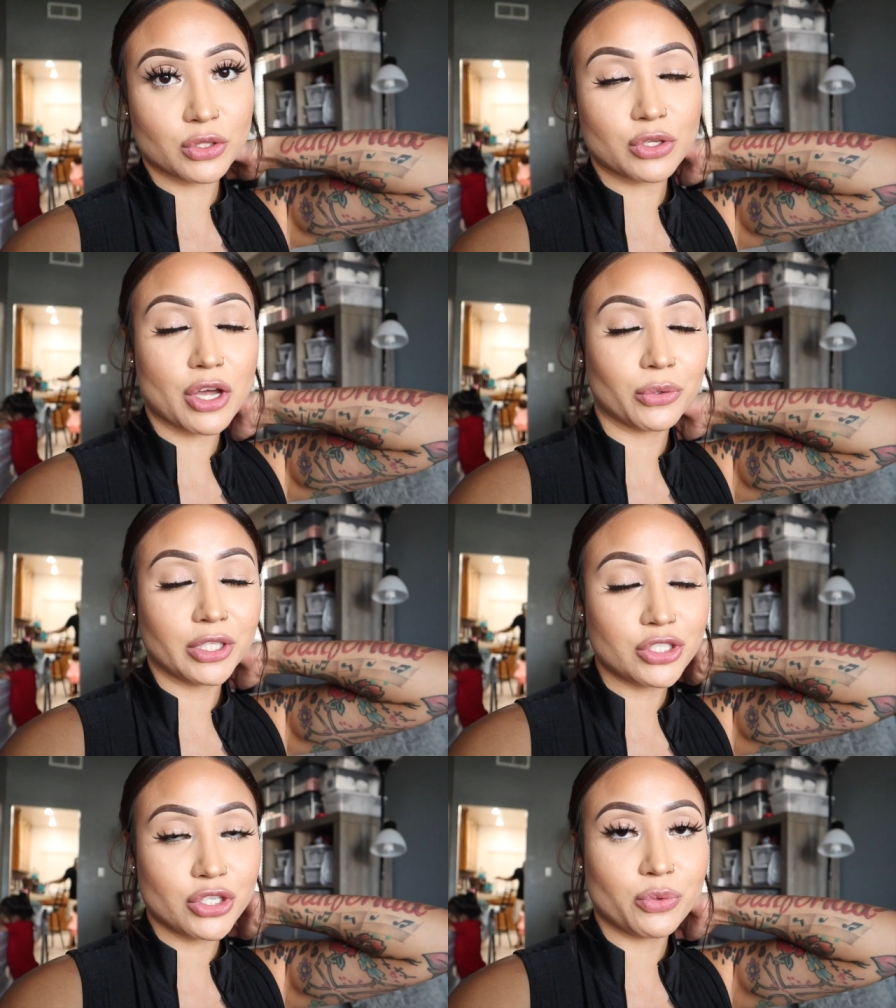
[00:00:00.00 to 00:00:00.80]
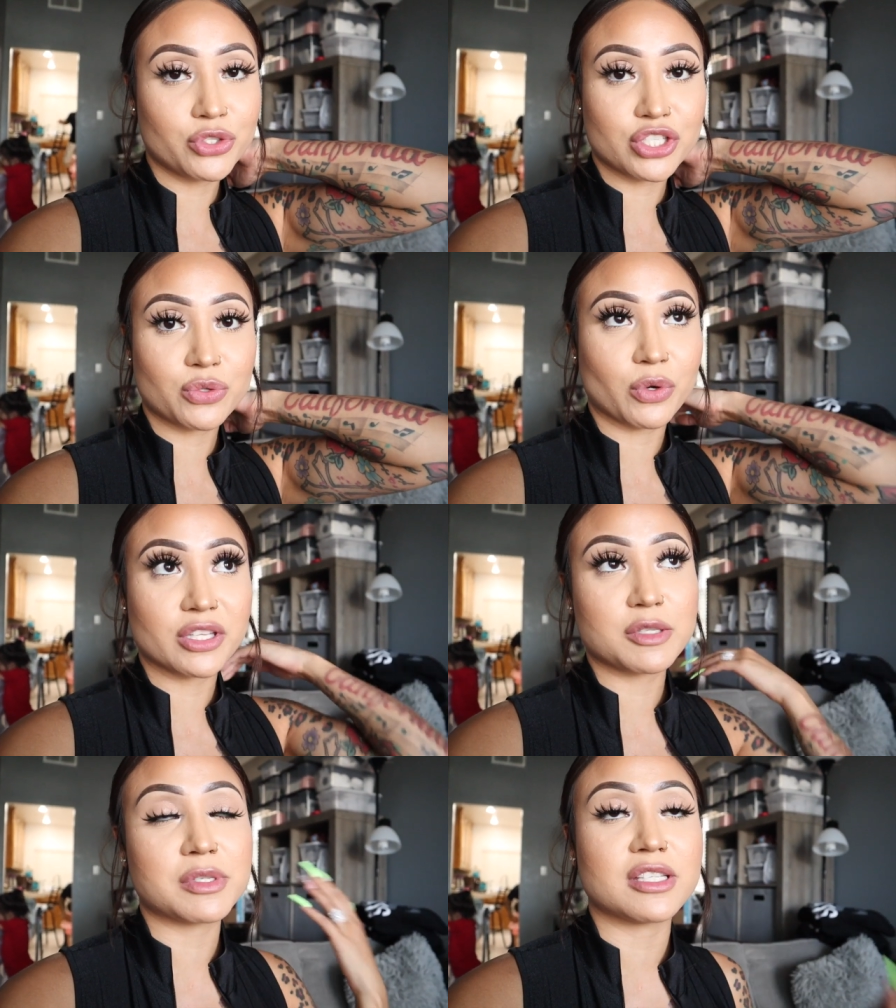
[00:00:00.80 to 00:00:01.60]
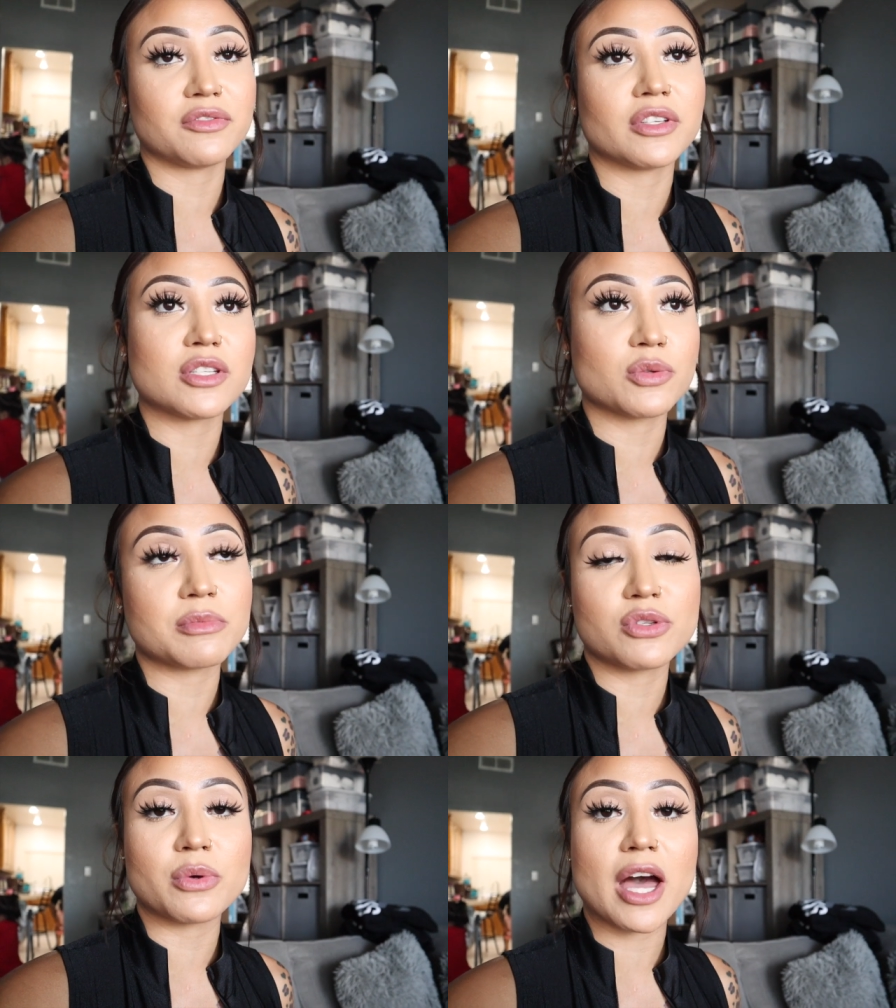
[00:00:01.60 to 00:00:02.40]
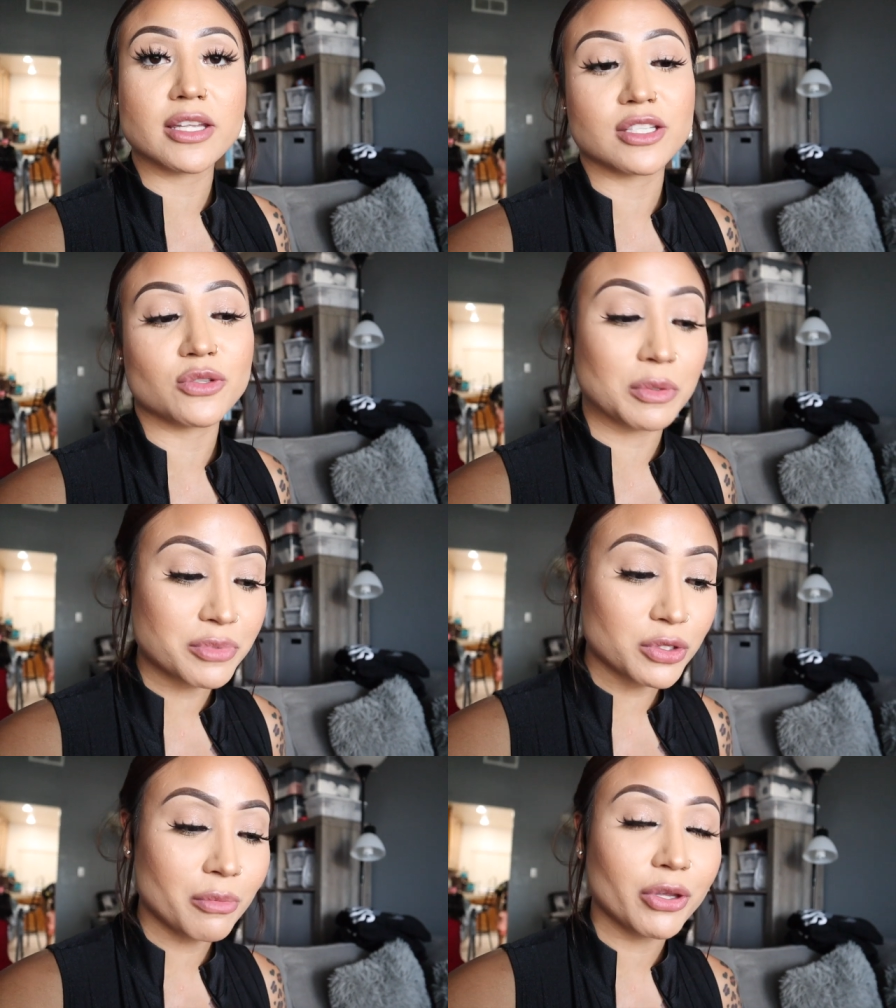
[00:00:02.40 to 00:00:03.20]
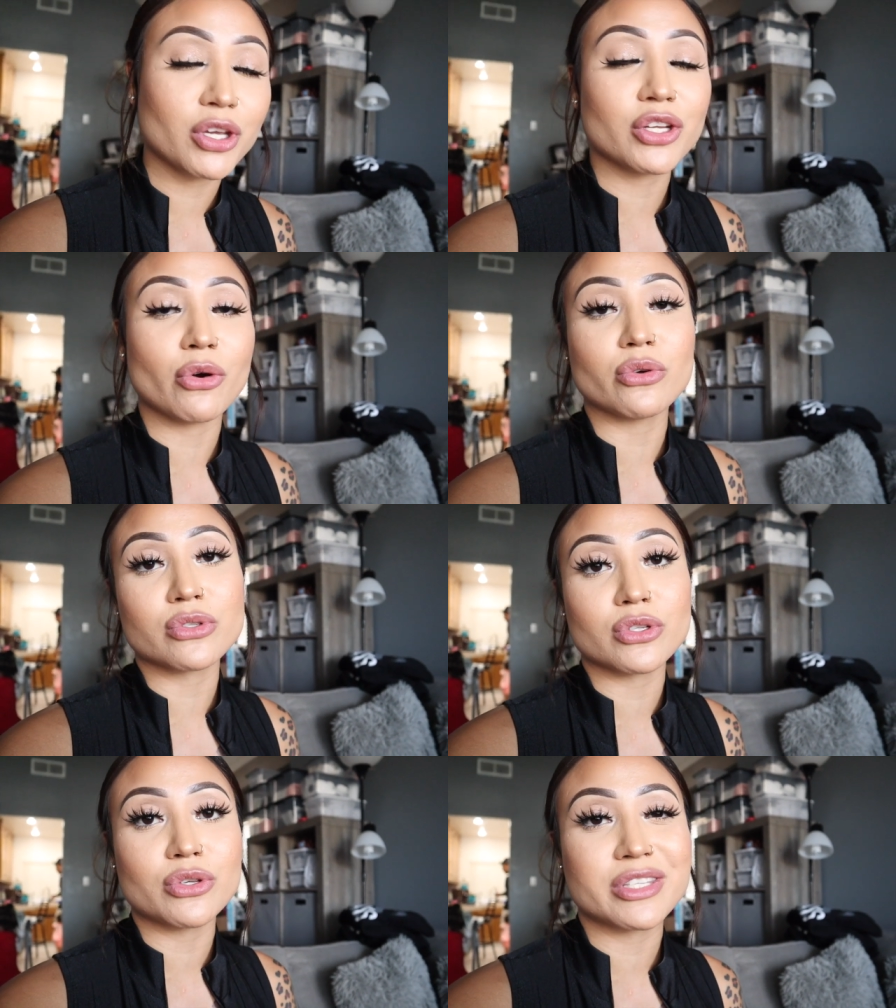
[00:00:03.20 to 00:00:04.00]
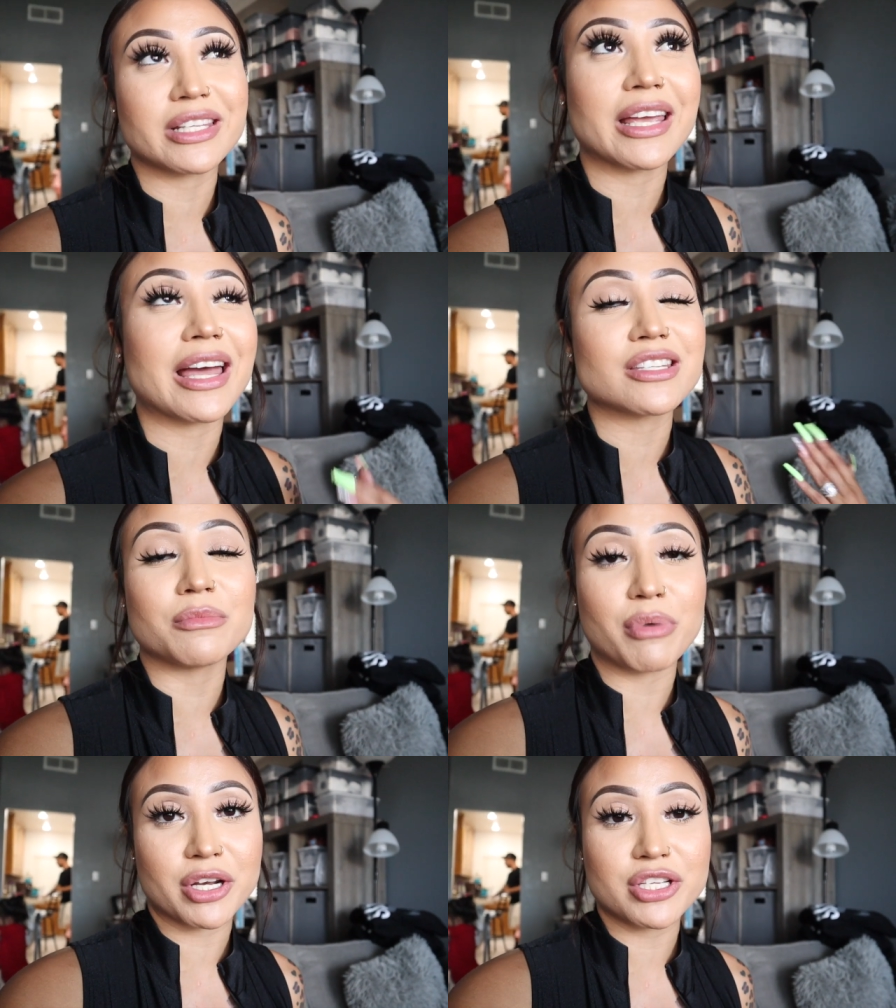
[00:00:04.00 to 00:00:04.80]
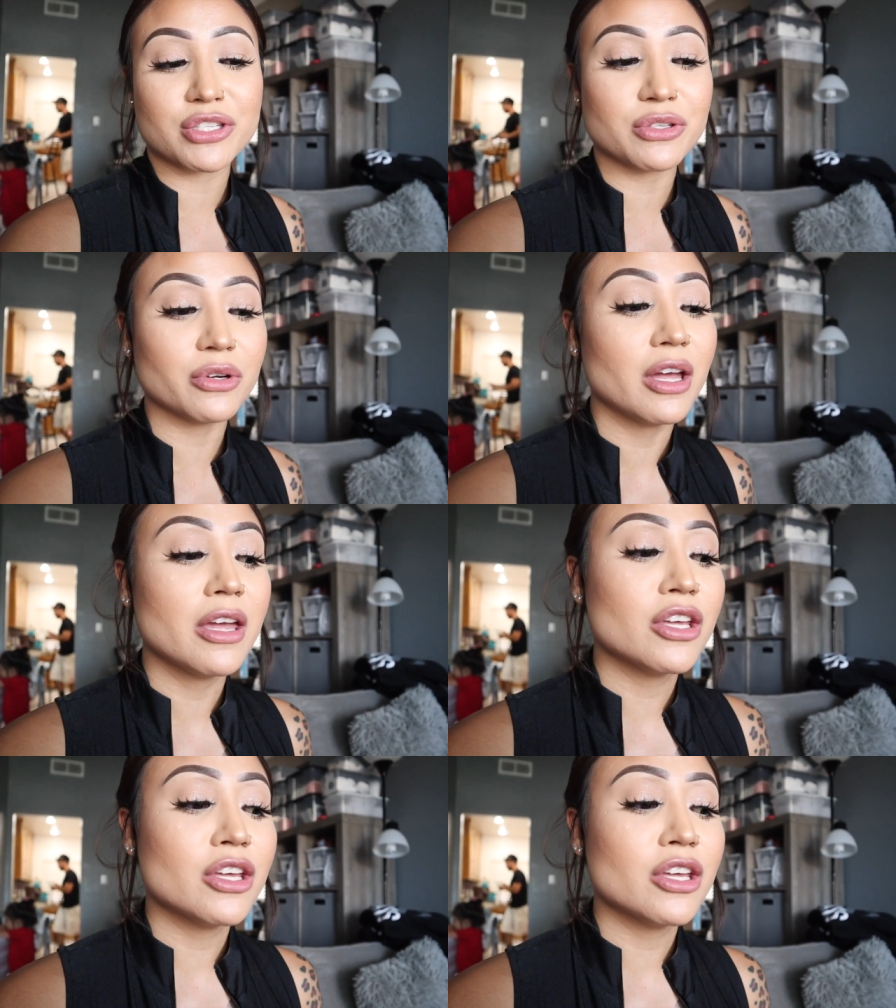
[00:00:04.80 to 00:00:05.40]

so not only do you just wear the specific swimsuit as a swimsuit but you can also use it like as a bodysuit